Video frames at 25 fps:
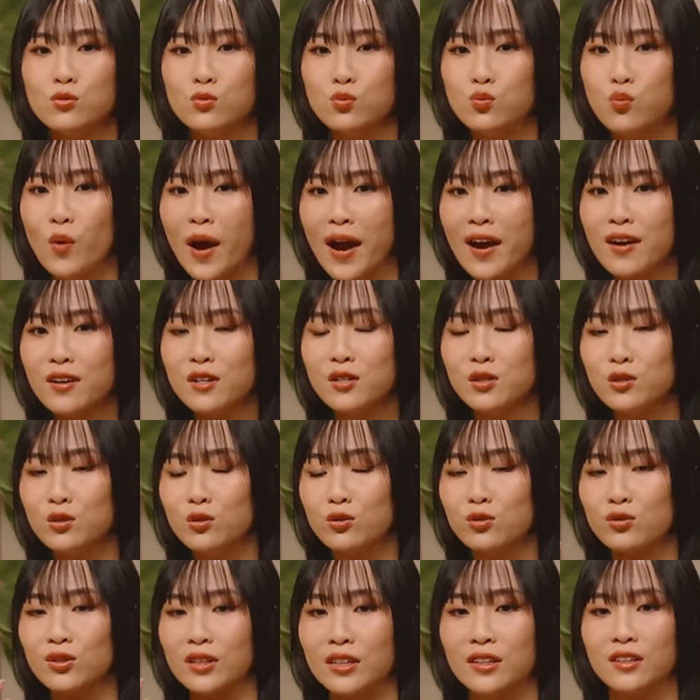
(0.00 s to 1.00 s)
Yeah. Where do
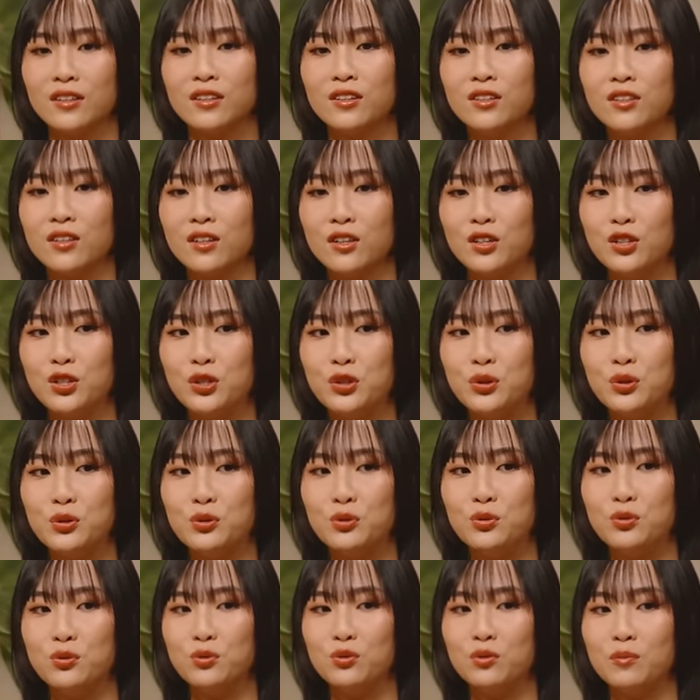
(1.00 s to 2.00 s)
you think
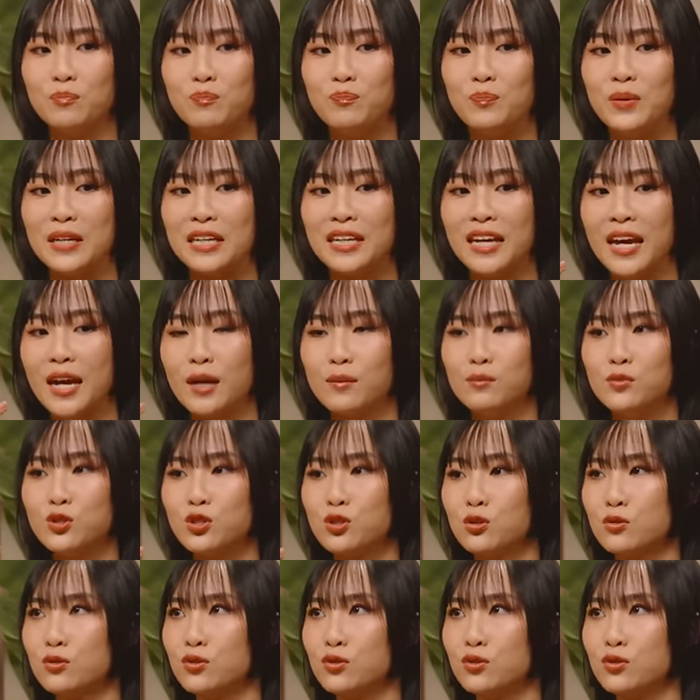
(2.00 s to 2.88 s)
you became so